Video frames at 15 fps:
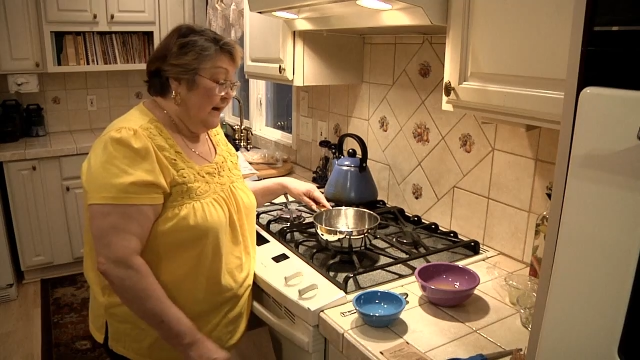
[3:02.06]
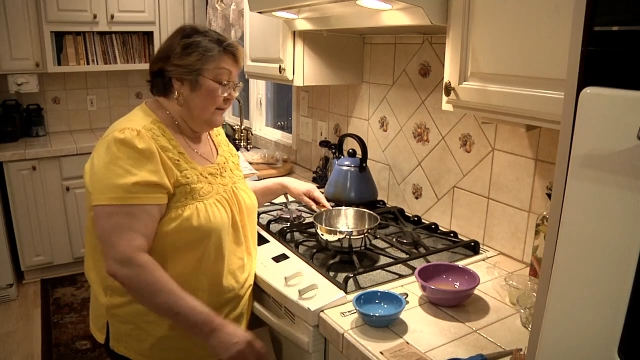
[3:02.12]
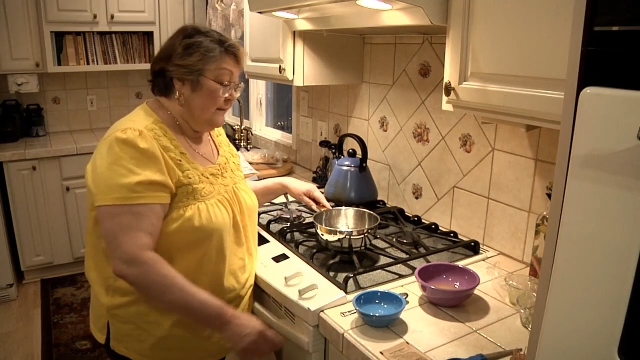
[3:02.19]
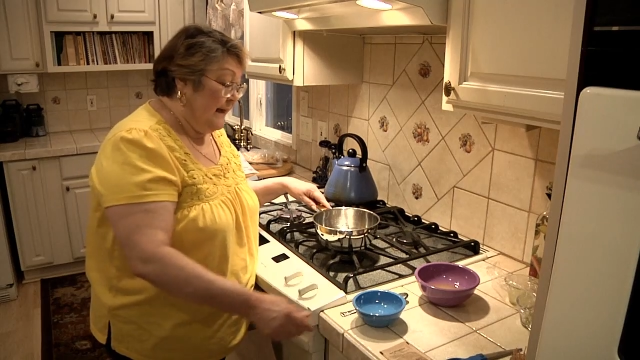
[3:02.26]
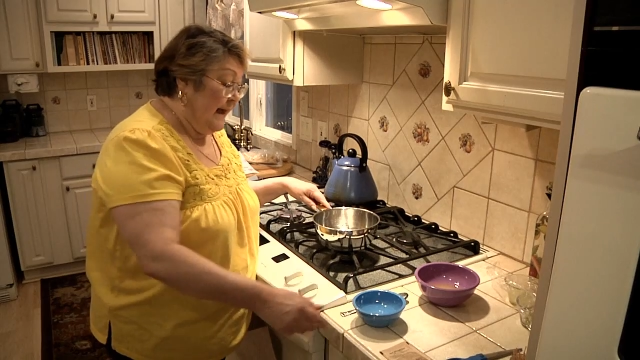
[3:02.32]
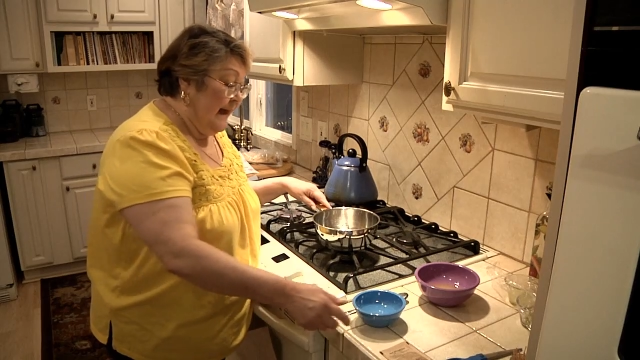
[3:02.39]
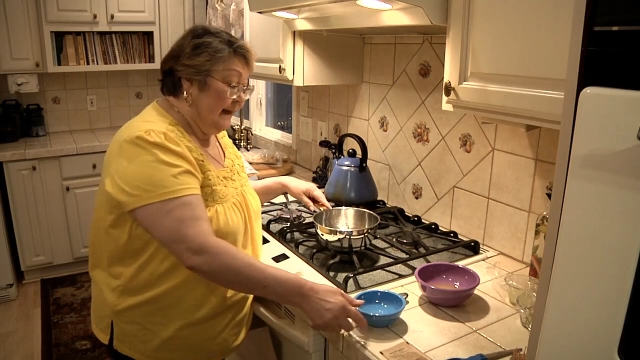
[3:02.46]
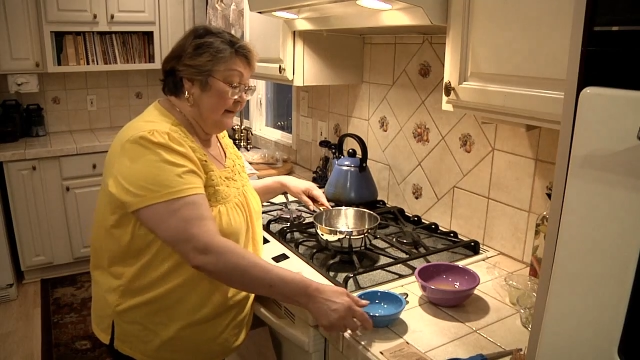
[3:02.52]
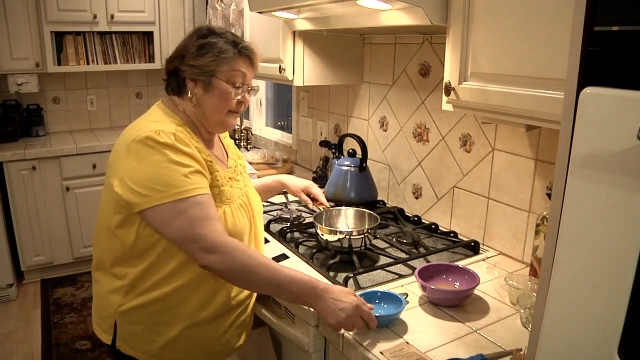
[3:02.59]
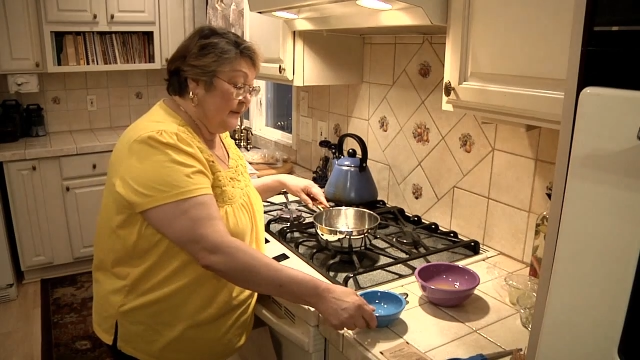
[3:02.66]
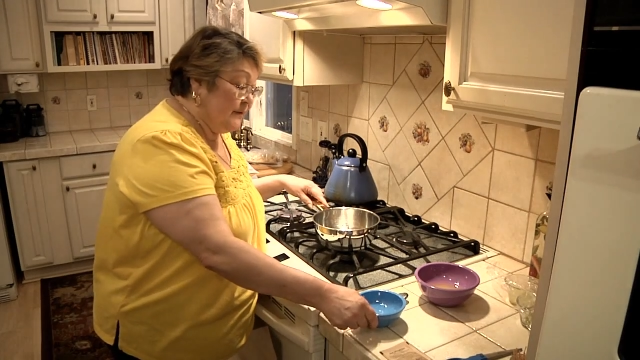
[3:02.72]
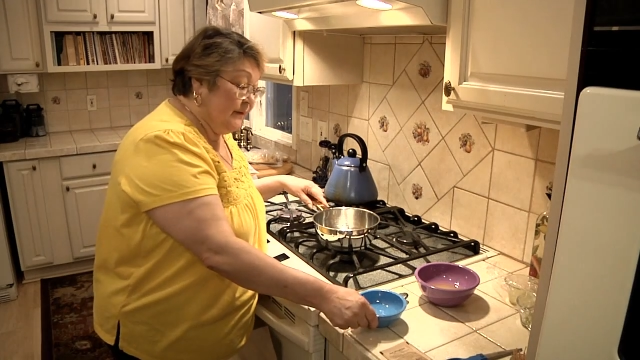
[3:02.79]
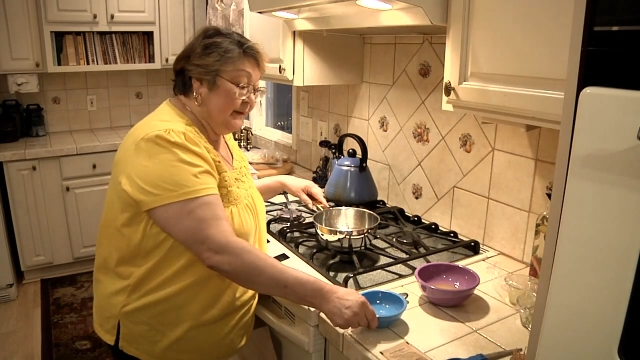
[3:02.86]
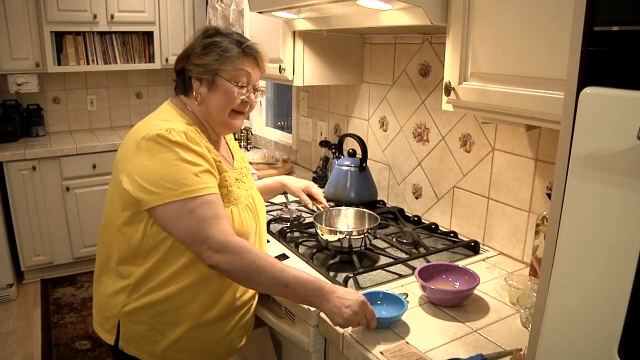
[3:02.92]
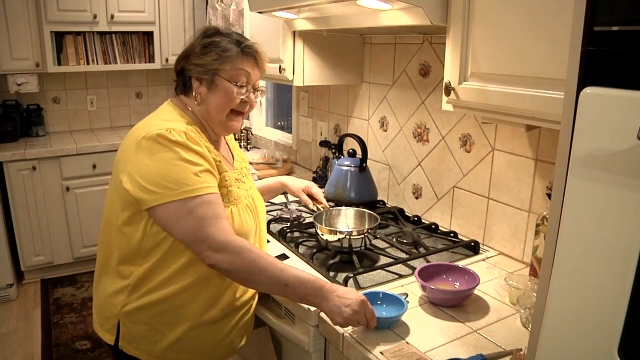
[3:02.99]
Okay, we're
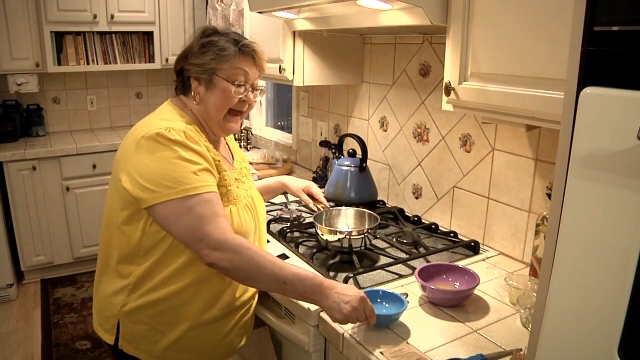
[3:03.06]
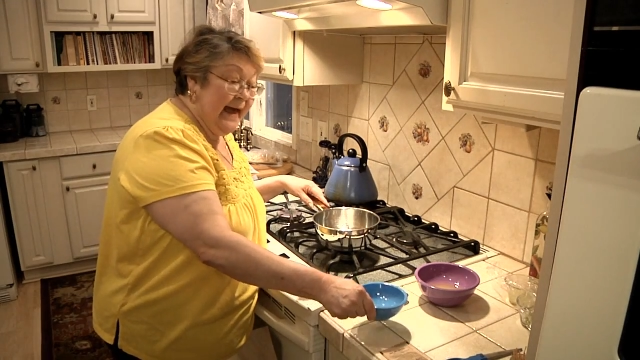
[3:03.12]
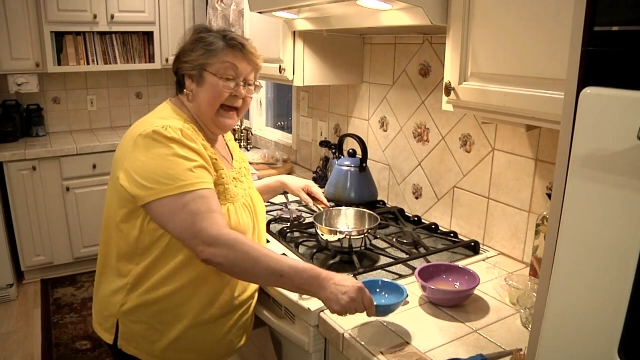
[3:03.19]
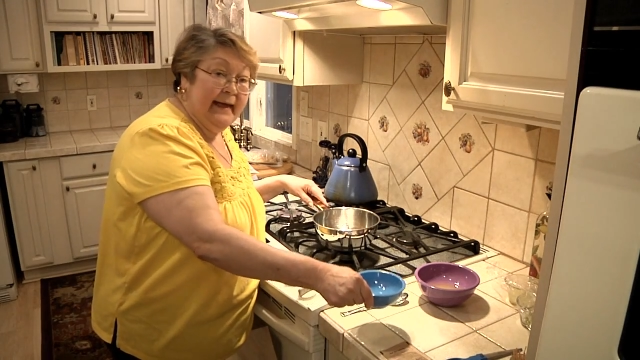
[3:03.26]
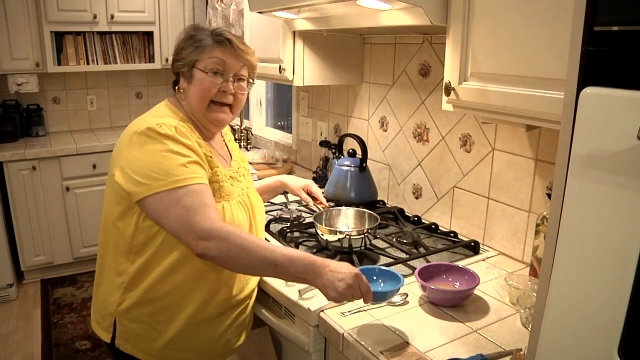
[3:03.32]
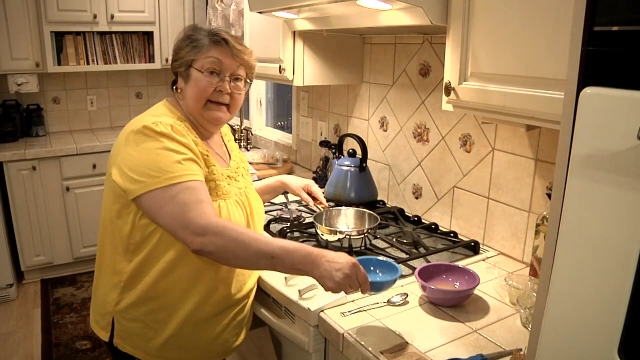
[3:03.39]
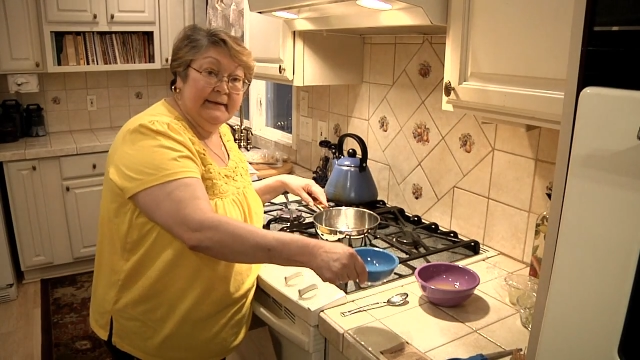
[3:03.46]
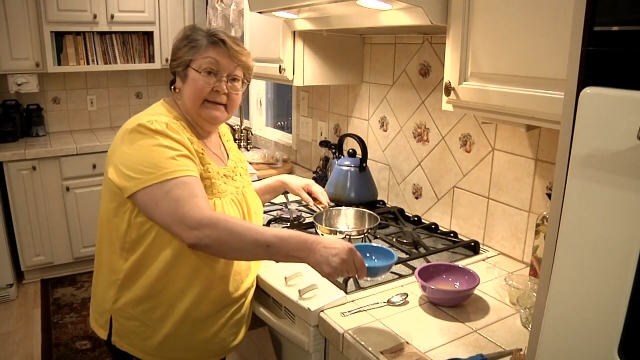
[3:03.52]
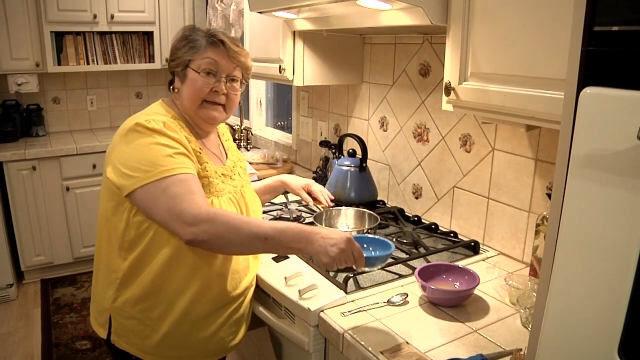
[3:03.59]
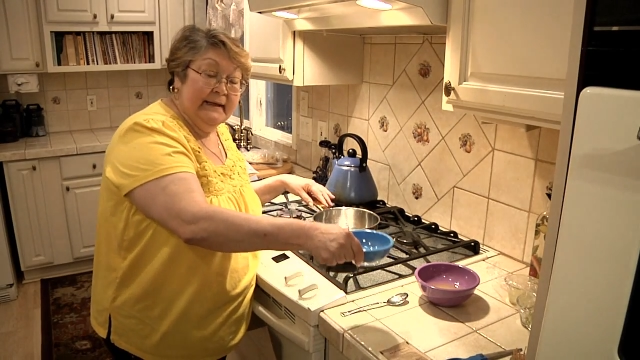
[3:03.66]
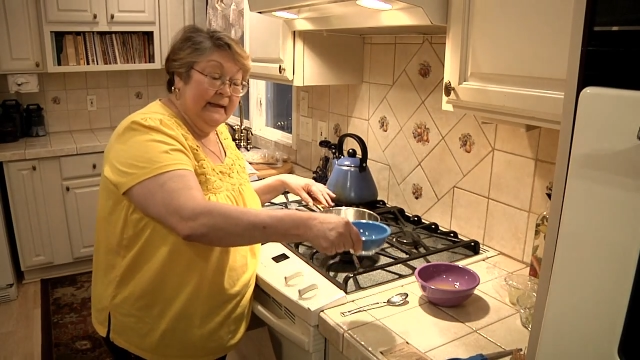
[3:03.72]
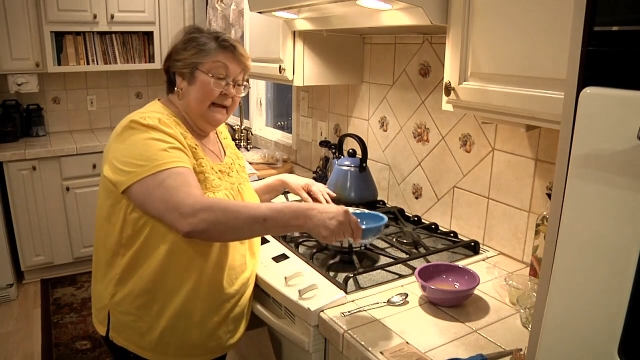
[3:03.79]
going to add